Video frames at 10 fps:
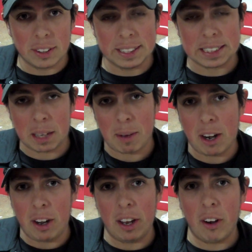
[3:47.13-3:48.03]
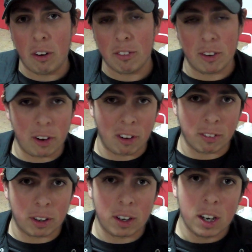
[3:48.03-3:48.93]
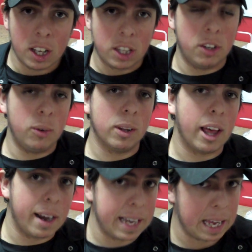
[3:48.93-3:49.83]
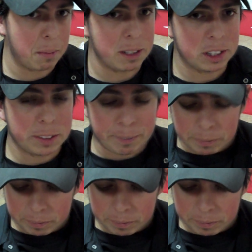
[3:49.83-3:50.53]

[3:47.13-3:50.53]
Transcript: the same area over and over, you do a lot of damage.